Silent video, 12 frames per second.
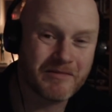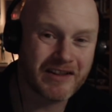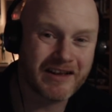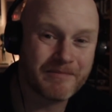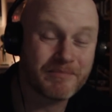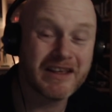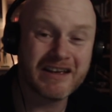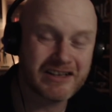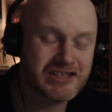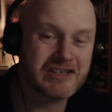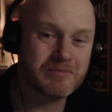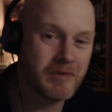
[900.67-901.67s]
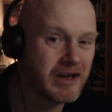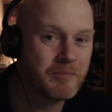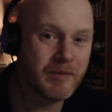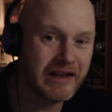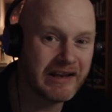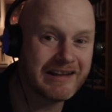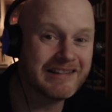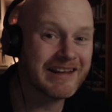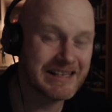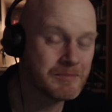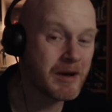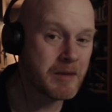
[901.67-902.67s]
for that. That's just my opinion. That
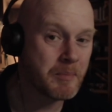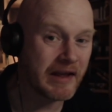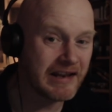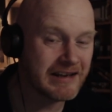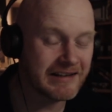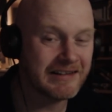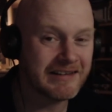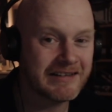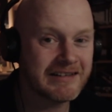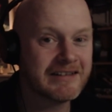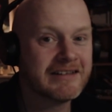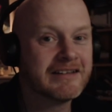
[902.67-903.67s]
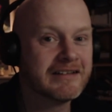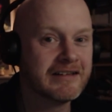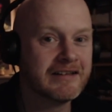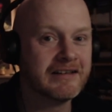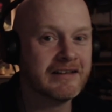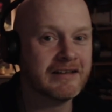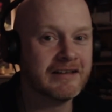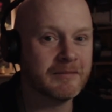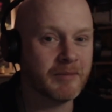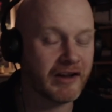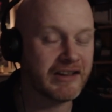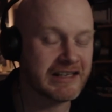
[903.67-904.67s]
is my opinion,
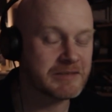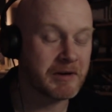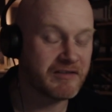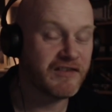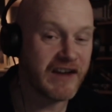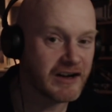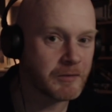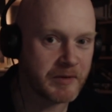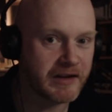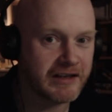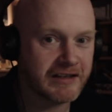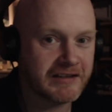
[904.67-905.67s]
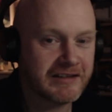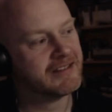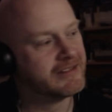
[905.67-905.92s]
but I think it's my fair opinion.